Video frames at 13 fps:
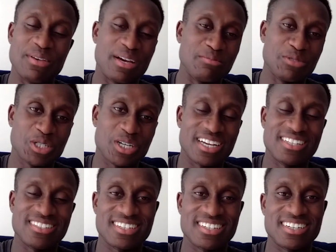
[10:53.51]
I'm
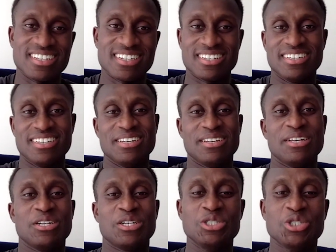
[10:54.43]
trying to
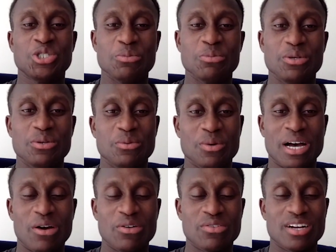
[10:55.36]
contribute
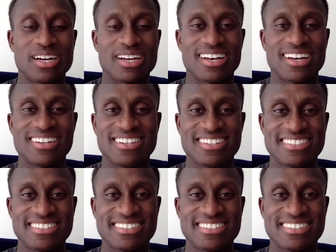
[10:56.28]
however I can.